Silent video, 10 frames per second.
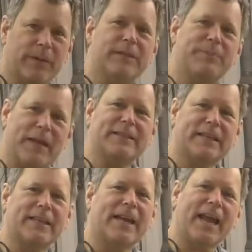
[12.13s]
It's
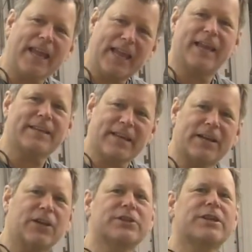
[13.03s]
basically a
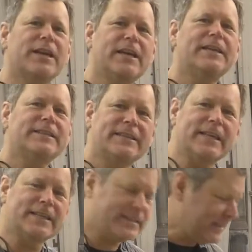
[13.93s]
handheld
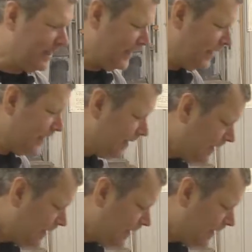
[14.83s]
CNC.